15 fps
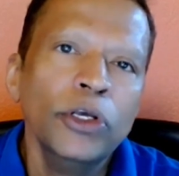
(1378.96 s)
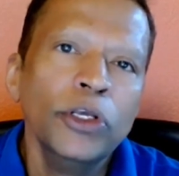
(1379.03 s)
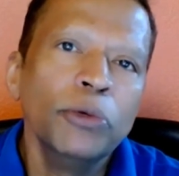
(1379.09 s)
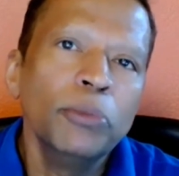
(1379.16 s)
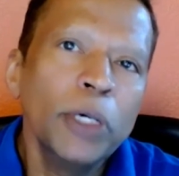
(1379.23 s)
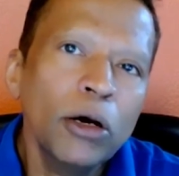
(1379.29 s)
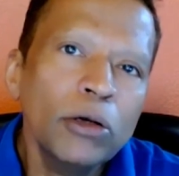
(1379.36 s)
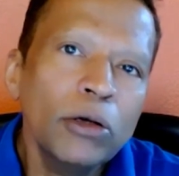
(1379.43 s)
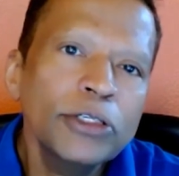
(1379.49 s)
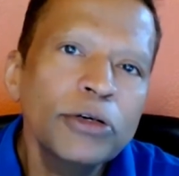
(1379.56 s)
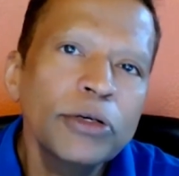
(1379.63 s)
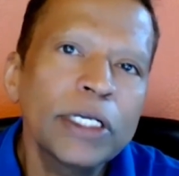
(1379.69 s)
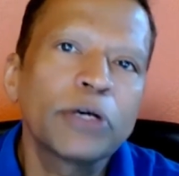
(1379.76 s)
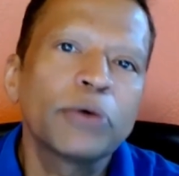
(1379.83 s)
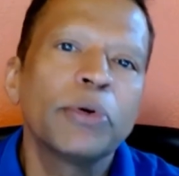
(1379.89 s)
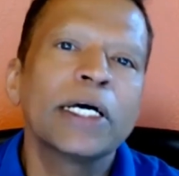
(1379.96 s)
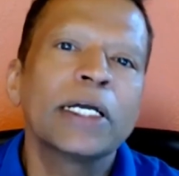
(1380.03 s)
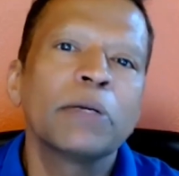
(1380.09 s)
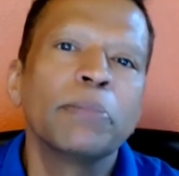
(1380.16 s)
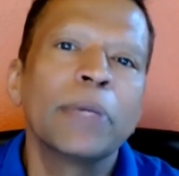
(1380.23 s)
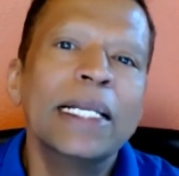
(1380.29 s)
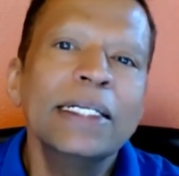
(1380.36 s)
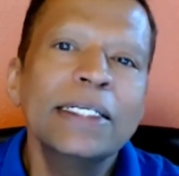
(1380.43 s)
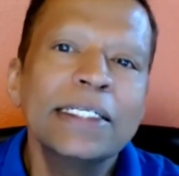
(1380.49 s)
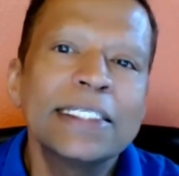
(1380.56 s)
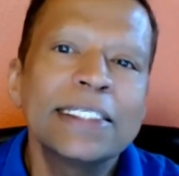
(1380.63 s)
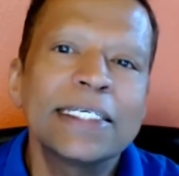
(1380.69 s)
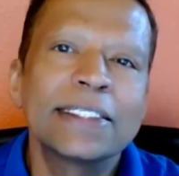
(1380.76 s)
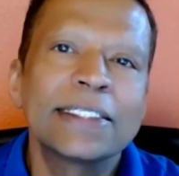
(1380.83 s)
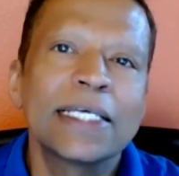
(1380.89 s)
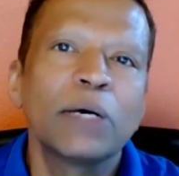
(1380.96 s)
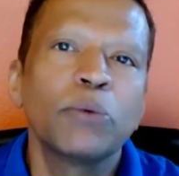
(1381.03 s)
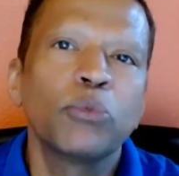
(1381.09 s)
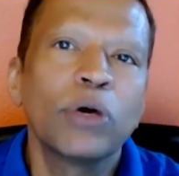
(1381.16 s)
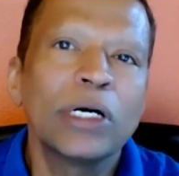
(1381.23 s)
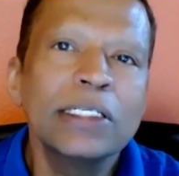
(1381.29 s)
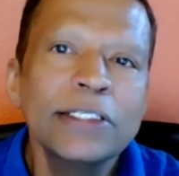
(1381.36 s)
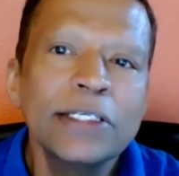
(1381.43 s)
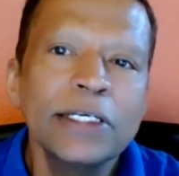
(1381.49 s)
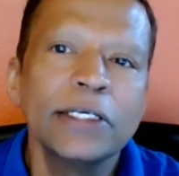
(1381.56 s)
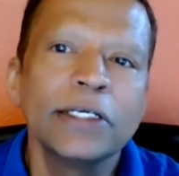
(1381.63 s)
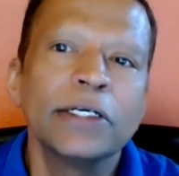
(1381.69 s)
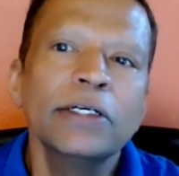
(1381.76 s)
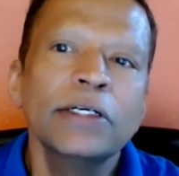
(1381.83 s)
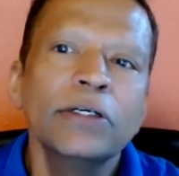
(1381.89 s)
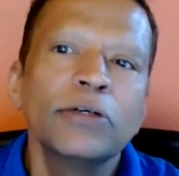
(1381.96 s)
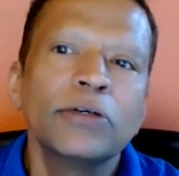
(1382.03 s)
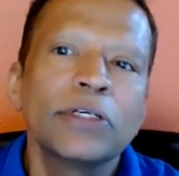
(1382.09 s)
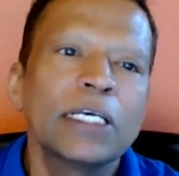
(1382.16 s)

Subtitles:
You may also require a maintenance exam once a year to